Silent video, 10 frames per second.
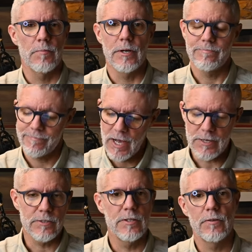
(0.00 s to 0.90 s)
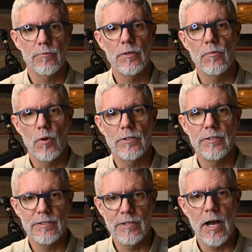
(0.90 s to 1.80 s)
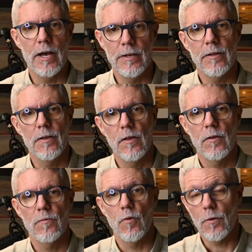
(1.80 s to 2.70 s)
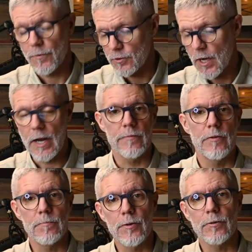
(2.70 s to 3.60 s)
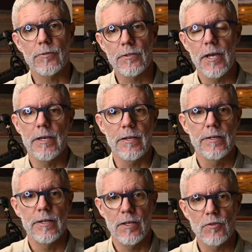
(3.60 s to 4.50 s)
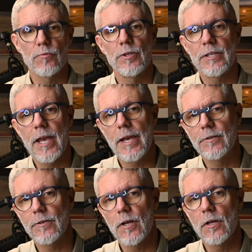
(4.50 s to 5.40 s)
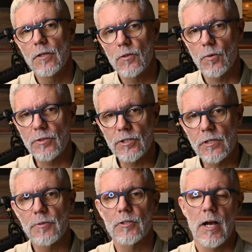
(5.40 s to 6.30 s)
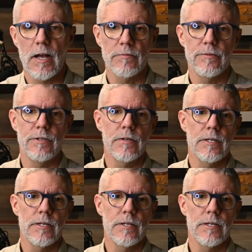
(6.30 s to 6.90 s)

But honestly, it really wasn't designed for photography per se. It's really catered towards cinematography